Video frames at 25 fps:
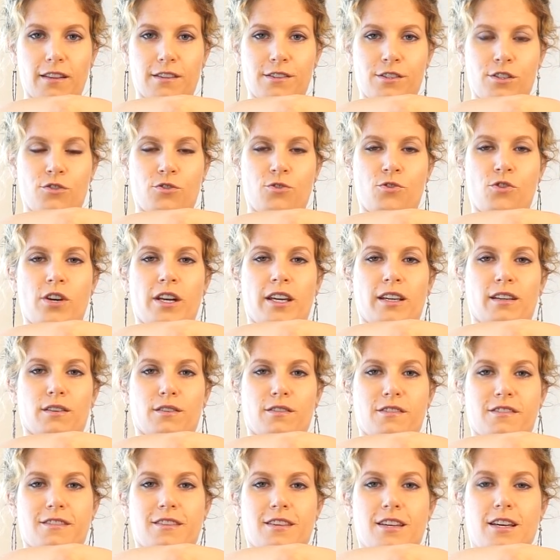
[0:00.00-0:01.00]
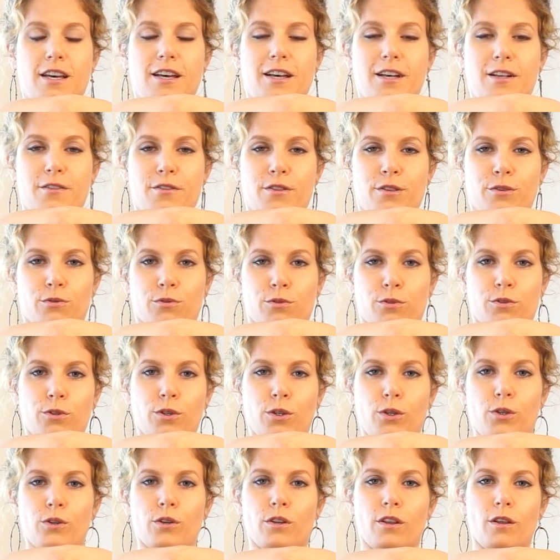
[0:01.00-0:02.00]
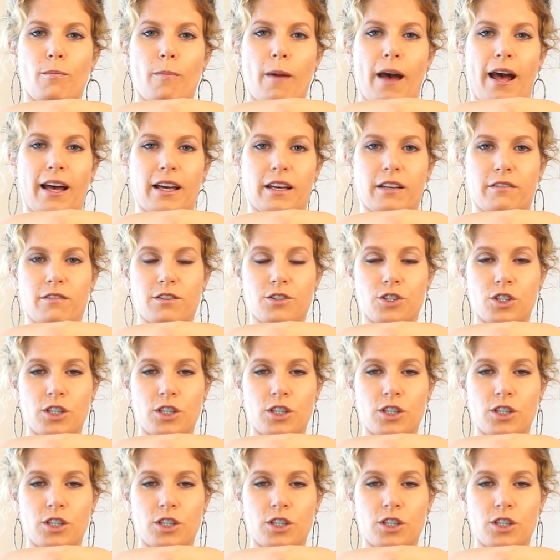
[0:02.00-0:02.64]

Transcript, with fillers: the strength through the back of the